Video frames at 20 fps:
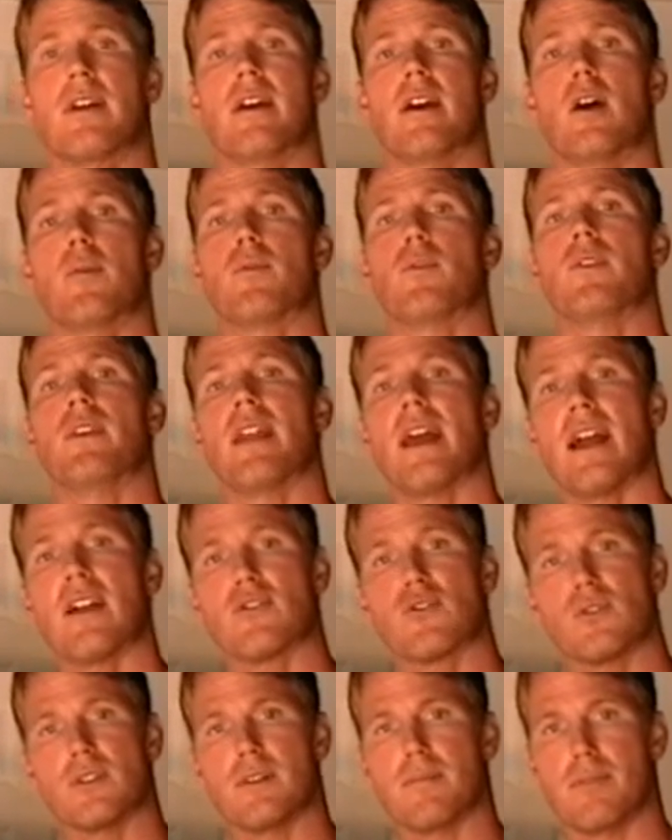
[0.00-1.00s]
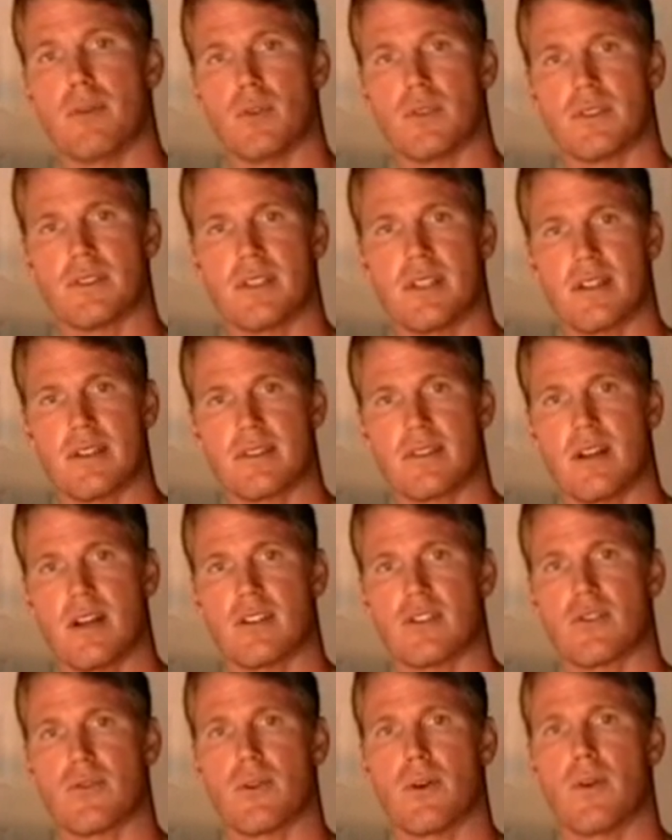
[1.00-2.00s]
help you naturally boost
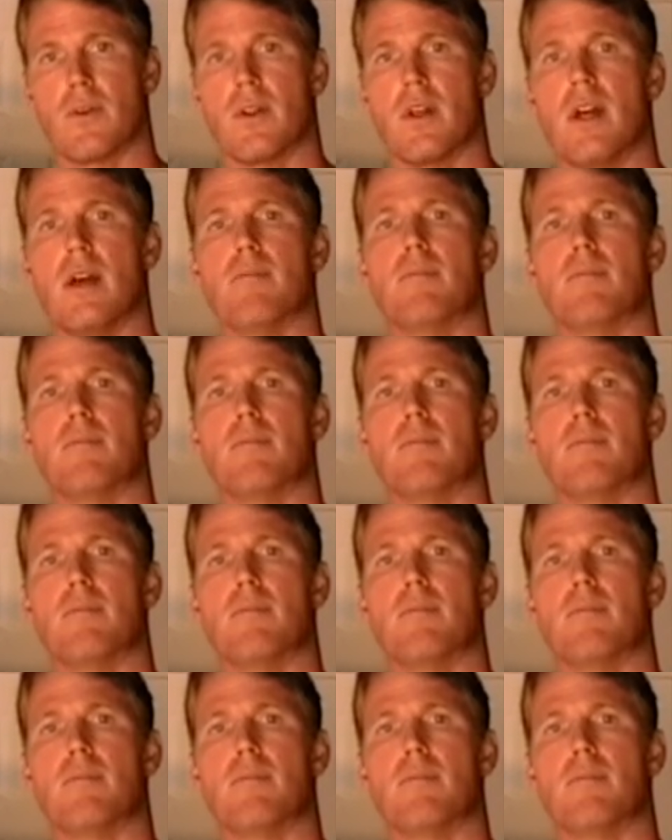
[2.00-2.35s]
testosterone,